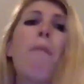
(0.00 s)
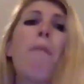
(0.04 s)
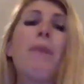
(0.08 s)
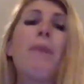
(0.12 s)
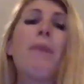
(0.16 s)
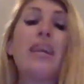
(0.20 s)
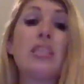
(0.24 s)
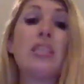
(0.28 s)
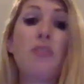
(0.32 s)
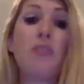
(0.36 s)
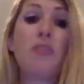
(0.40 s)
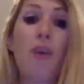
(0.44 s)
but
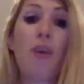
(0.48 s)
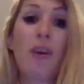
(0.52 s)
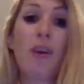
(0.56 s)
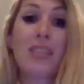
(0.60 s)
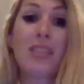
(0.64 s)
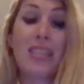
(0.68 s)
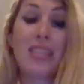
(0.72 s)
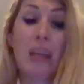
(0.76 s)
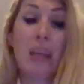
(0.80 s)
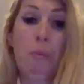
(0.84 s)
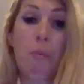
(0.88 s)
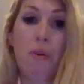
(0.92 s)
as far as
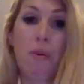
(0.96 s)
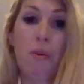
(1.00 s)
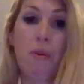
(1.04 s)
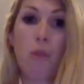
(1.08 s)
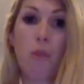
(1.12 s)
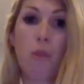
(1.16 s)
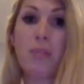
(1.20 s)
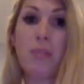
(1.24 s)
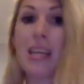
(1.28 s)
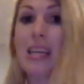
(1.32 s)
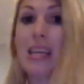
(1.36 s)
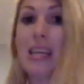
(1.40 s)
the number of
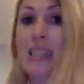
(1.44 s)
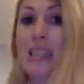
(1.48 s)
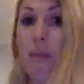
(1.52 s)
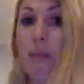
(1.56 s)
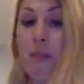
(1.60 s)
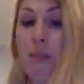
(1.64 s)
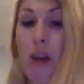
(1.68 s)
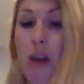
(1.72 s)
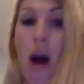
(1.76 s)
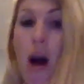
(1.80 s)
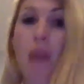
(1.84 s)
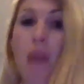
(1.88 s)
homes that
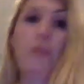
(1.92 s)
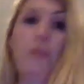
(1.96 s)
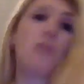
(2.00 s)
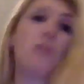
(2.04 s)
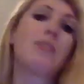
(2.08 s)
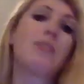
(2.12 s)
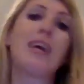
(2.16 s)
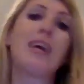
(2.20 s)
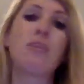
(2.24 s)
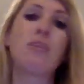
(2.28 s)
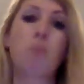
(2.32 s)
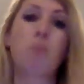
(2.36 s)
accepted offers,
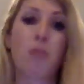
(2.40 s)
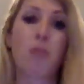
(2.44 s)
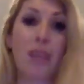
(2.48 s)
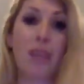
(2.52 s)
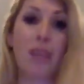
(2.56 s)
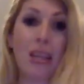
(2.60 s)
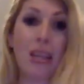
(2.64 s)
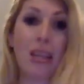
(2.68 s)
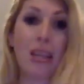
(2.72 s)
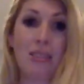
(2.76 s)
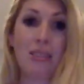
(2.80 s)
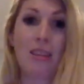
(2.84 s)
that's where
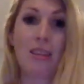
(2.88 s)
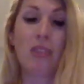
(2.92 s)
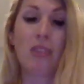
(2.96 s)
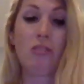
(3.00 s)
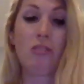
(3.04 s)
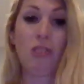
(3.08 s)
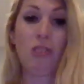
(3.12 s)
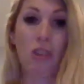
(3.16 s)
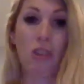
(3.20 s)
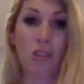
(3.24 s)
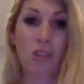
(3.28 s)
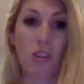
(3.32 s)
things
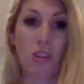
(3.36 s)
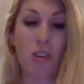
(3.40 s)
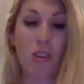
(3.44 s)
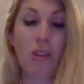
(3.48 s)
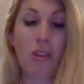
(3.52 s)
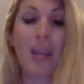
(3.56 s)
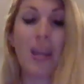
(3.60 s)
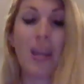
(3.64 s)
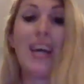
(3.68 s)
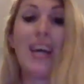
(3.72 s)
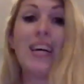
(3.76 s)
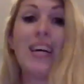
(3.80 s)
took a turn.